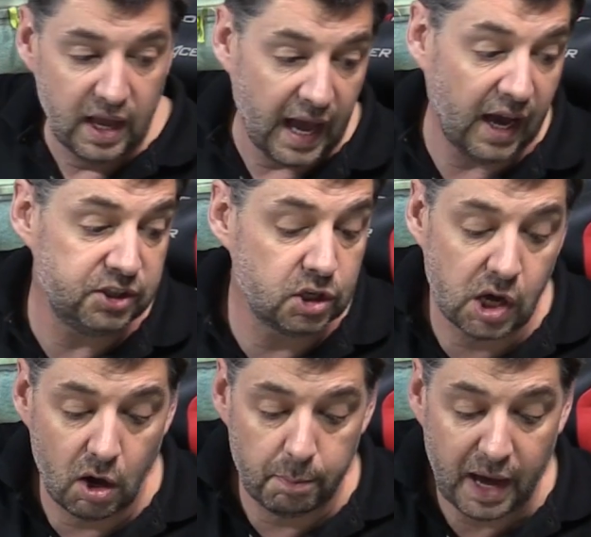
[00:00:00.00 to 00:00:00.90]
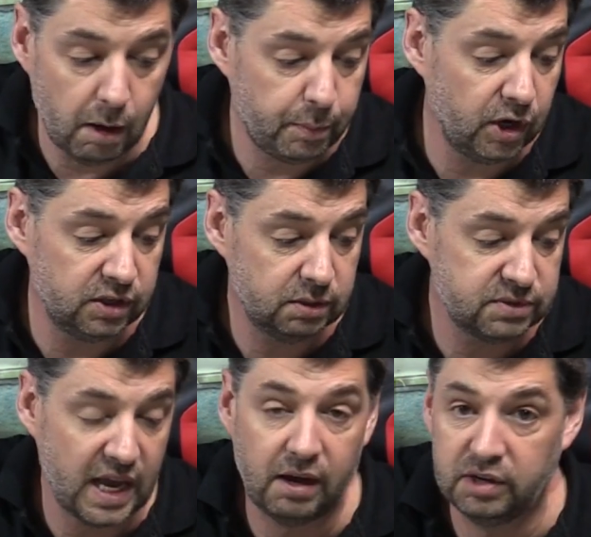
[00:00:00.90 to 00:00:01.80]
How you go about putting them
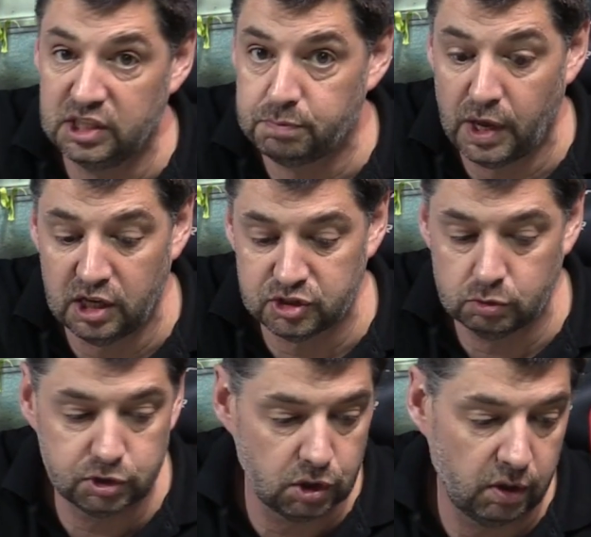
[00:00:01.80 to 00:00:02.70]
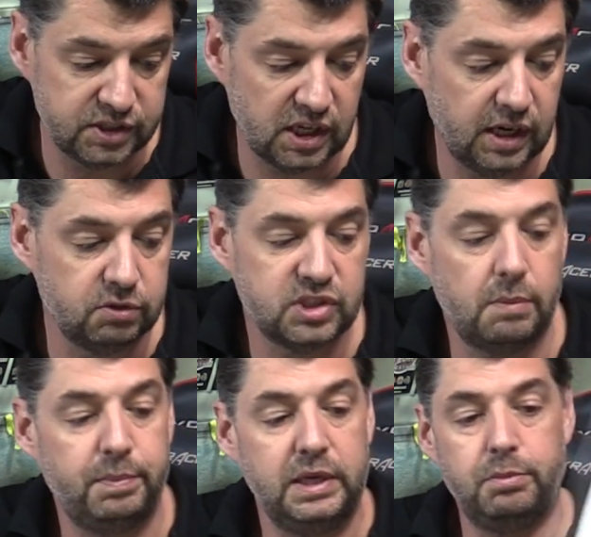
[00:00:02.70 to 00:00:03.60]
down is personal choice. I know
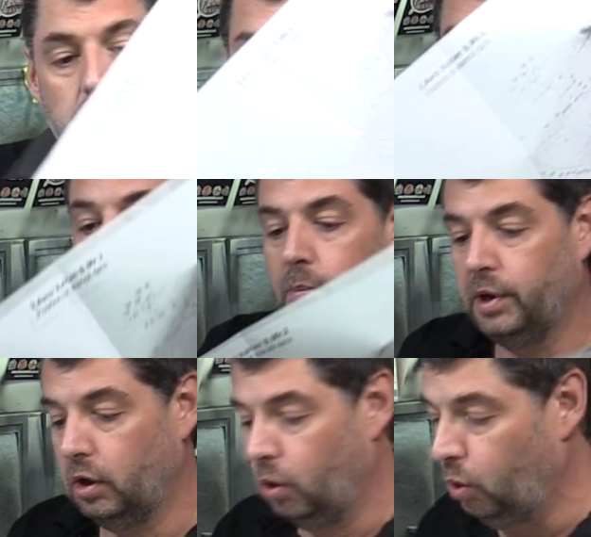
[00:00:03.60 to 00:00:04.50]
some people put